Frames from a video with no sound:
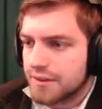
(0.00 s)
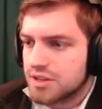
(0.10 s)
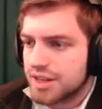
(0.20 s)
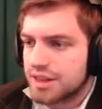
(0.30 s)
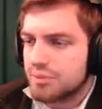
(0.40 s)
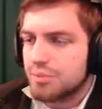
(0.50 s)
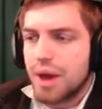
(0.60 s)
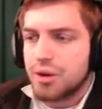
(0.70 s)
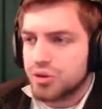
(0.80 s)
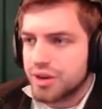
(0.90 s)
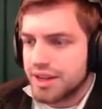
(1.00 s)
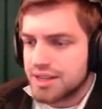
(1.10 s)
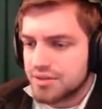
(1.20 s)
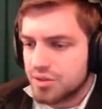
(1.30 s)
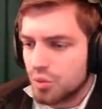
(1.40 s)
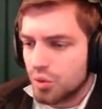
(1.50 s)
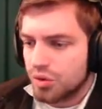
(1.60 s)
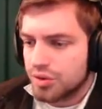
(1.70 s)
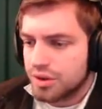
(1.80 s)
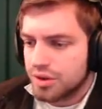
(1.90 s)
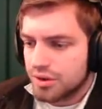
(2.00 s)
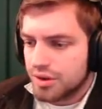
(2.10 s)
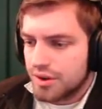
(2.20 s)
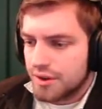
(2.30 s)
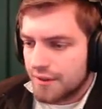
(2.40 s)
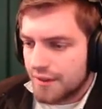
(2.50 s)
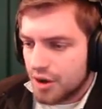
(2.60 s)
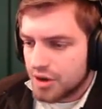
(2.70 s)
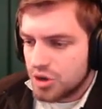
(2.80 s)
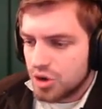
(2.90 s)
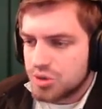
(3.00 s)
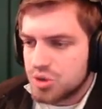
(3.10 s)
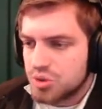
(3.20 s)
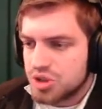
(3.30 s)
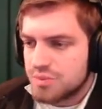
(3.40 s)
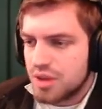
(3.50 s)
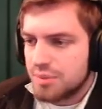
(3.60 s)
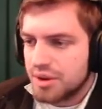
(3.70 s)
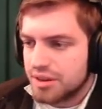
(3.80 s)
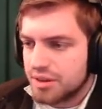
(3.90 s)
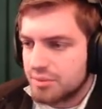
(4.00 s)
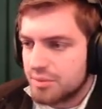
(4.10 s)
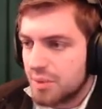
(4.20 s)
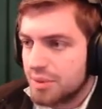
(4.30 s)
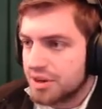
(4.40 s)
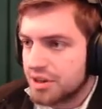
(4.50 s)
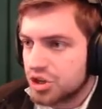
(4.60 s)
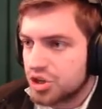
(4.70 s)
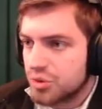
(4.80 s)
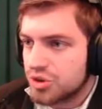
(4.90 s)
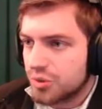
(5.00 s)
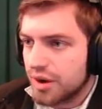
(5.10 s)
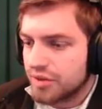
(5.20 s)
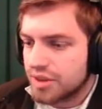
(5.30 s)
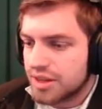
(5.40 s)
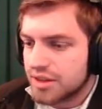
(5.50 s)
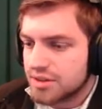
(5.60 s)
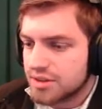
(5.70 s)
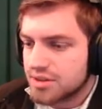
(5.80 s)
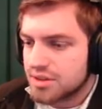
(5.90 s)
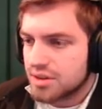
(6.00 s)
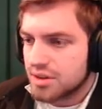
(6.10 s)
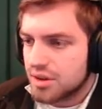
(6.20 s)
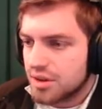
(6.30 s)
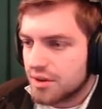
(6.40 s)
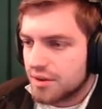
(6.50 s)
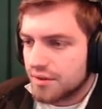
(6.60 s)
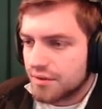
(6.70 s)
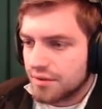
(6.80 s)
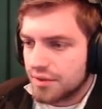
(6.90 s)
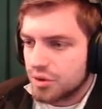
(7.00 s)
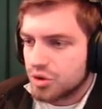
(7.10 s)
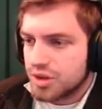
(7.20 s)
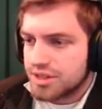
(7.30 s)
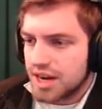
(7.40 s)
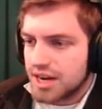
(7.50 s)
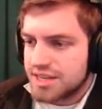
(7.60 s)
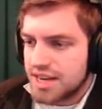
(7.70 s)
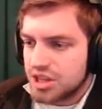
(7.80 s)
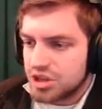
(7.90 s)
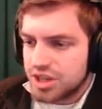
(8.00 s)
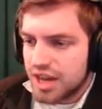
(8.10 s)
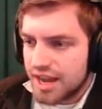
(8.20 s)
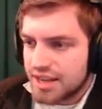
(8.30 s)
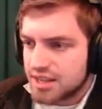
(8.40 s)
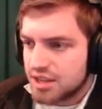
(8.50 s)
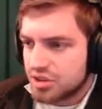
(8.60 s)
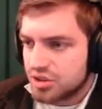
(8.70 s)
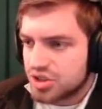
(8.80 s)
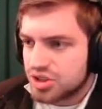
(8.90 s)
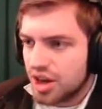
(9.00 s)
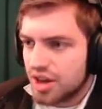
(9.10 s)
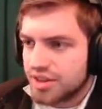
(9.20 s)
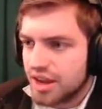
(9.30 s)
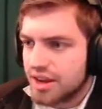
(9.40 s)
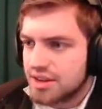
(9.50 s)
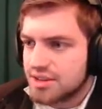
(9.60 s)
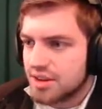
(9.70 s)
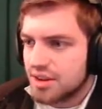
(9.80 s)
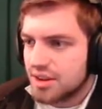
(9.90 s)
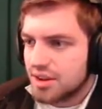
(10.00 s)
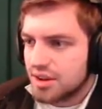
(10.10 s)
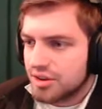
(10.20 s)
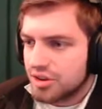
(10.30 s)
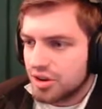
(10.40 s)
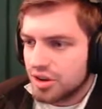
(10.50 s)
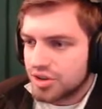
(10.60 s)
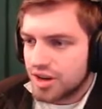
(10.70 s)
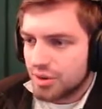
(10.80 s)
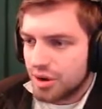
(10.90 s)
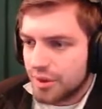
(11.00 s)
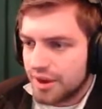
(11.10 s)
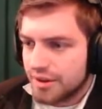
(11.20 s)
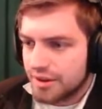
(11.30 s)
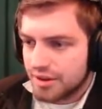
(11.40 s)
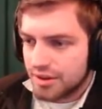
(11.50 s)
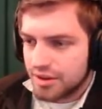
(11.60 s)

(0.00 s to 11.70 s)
This is like the boundary, I guess, of the world. Okay, and you can also do a smell ability that shows you where everything is. Oh, you're gonna die today, little guys. Sloth guys. Are you all trying to run away?